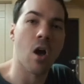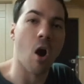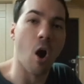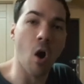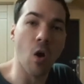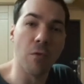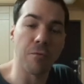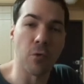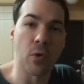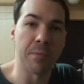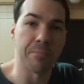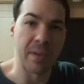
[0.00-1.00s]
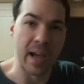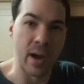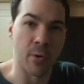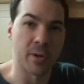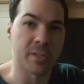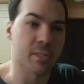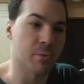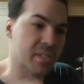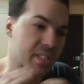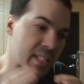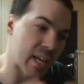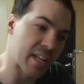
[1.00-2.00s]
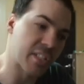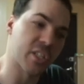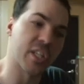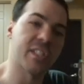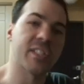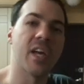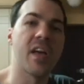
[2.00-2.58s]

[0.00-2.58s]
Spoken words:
all foreign powers. So it's not just